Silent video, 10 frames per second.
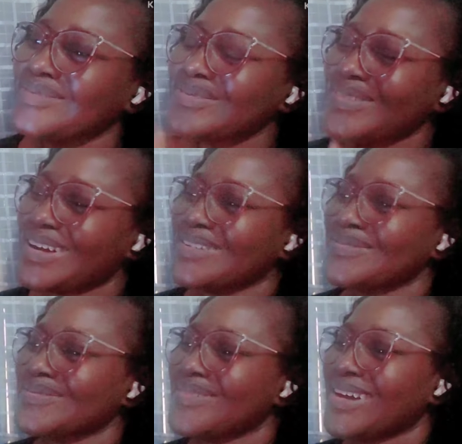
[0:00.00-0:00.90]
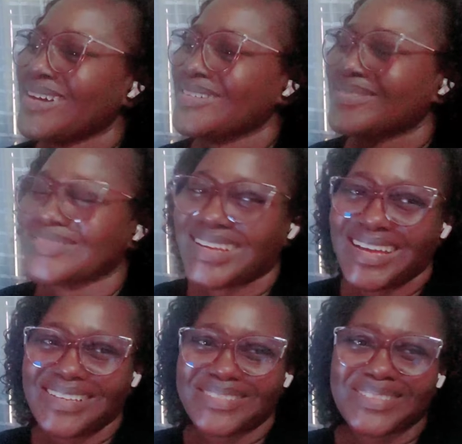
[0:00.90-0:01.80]
wow wow wow
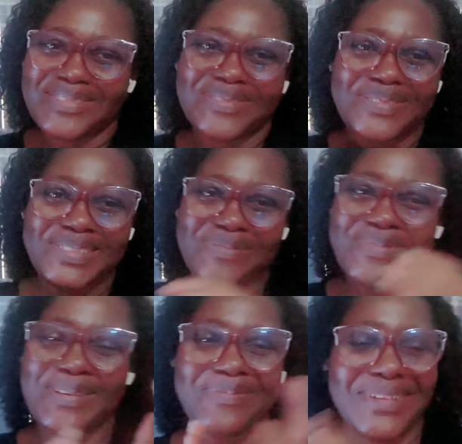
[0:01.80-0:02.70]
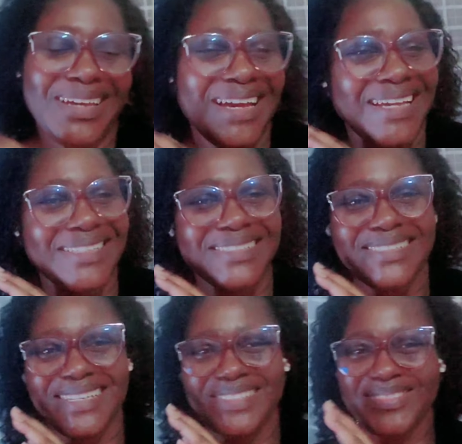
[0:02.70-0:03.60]
god goosebumps
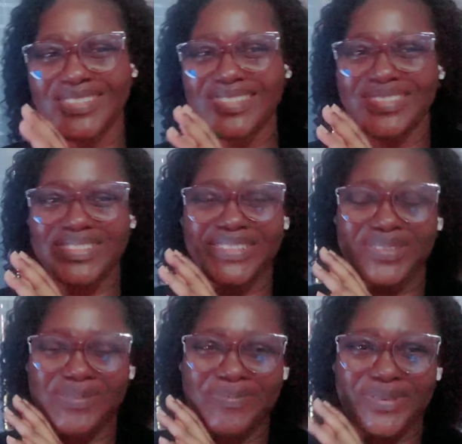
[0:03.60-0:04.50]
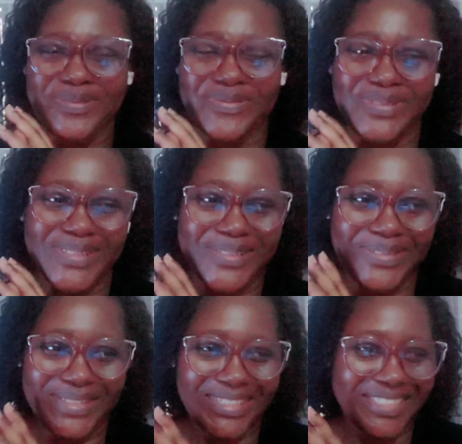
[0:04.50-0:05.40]
guys that was just so beautiful
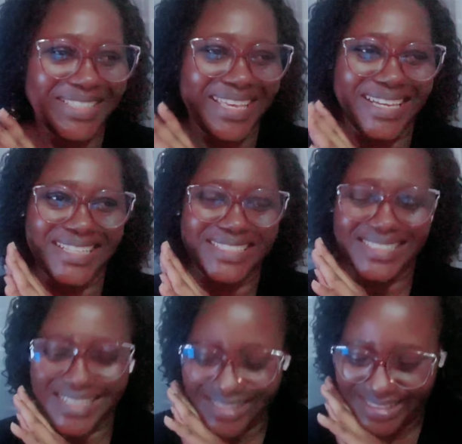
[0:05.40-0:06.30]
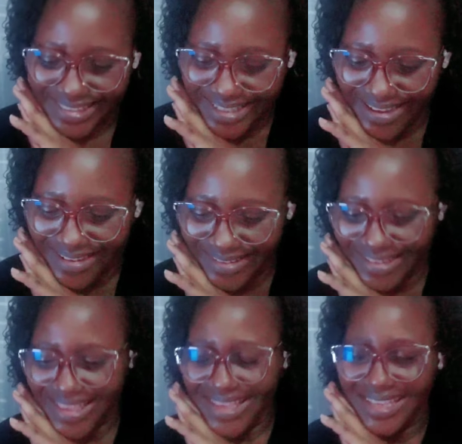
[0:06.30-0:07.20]
so touching like i said the
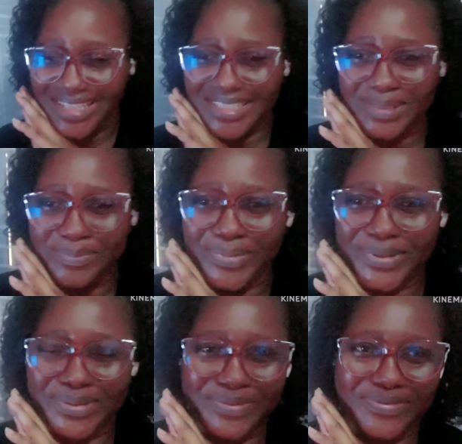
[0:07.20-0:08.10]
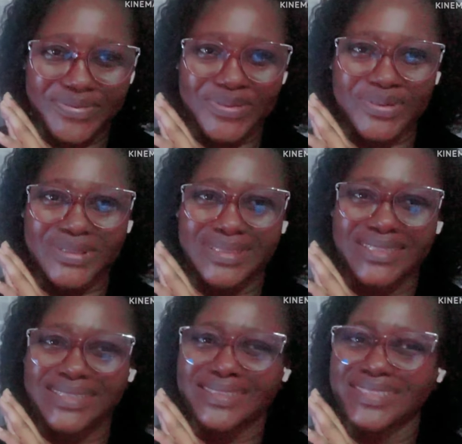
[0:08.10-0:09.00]
song is beautiful
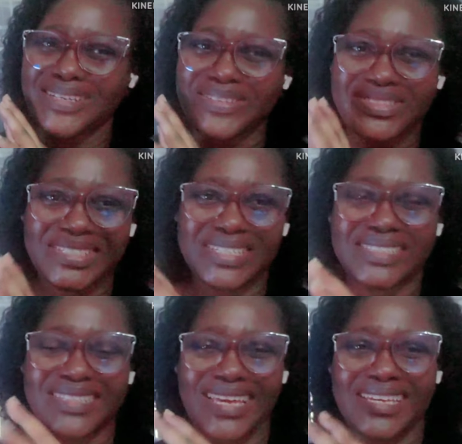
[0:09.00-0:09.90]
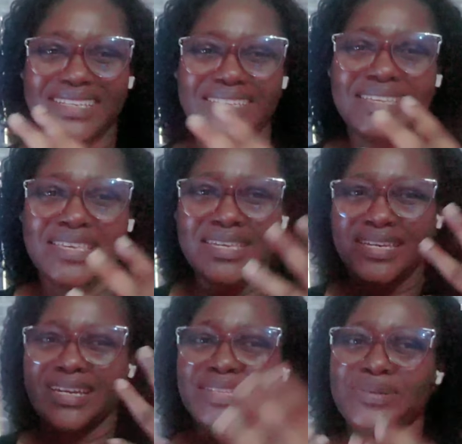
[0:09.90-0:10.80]
it's touching like
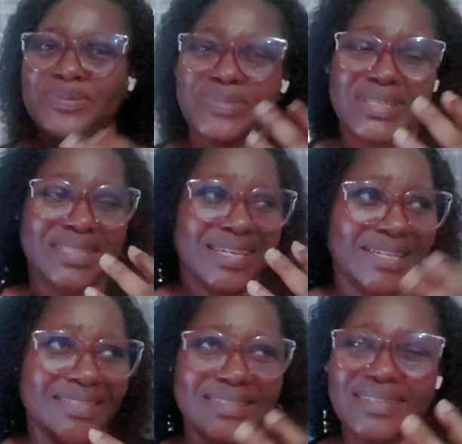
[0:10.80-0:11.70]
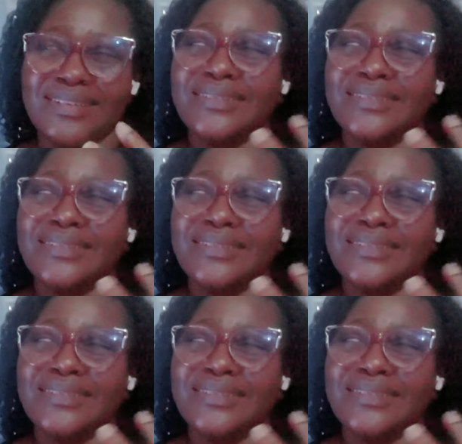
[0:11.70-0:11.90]
i don't mean like